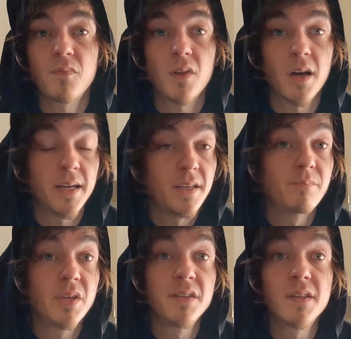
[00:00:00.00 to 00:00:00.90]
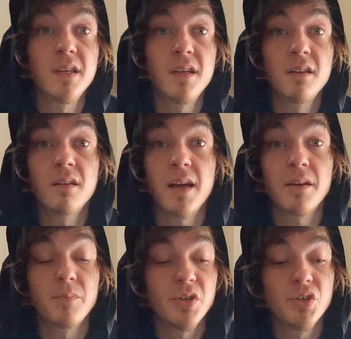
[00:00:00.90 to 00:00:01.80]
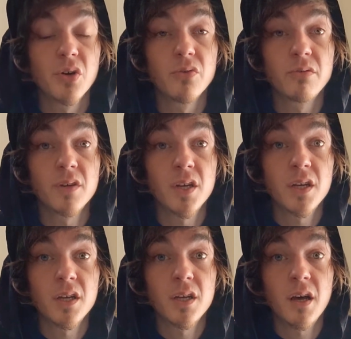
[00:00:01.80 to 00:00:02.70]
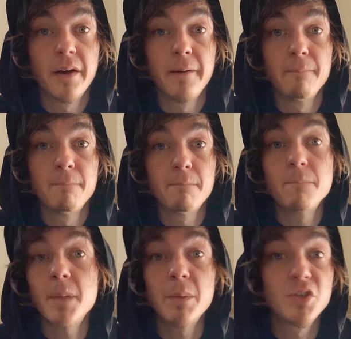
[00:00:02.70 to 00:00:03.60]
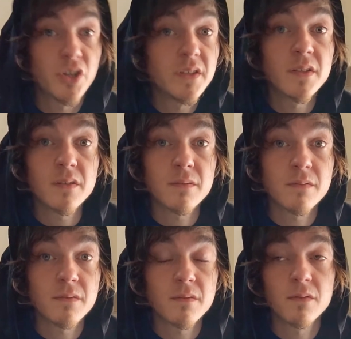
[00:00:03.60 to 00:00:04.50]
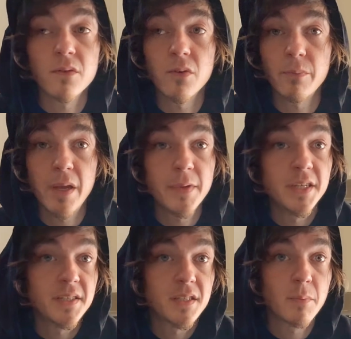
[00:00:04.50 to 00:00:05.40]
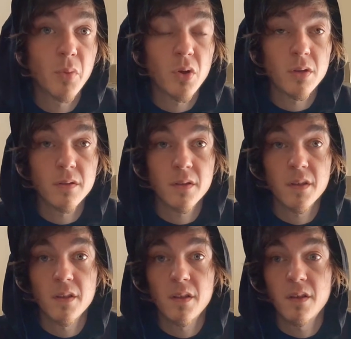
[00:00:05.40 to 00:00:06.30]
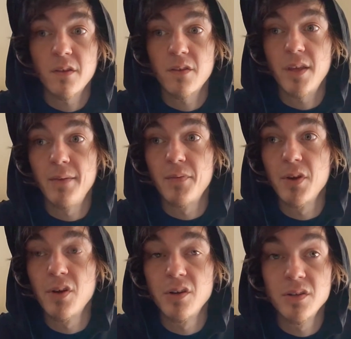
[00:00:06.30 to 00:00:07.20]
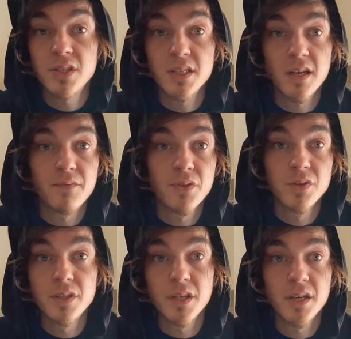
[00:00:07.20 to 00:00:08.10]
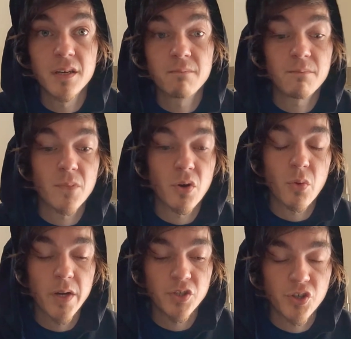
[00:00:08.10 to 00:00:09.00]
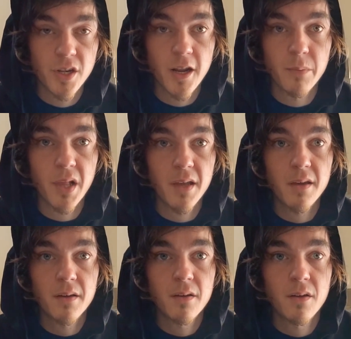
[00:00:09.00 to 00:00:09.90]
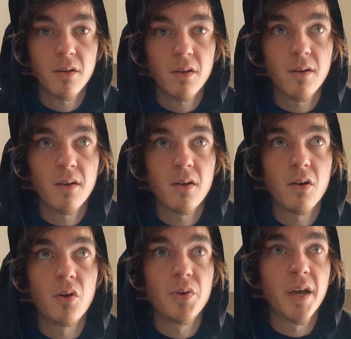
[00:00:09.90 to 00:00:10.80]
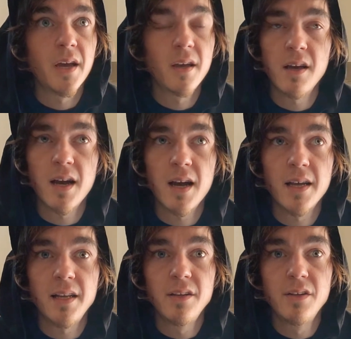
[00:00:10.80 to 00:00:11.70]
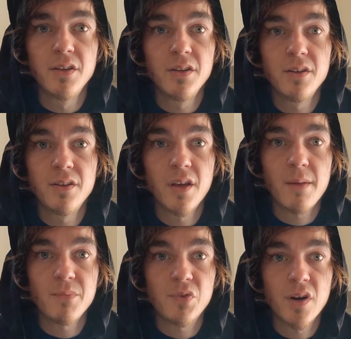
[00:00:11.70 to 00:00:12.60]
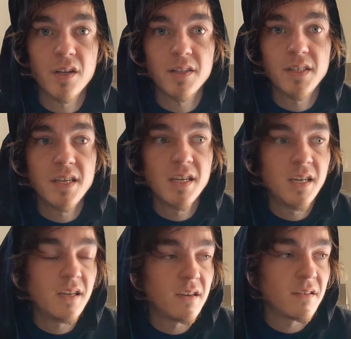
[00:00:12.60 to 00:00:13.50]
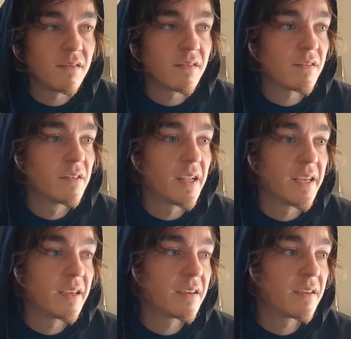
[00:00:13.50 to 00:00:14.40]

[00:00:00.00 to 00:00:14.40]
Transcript: I can be shown images, maybe a symbol. If there's a question and I'm like, okay, I'm trying to see like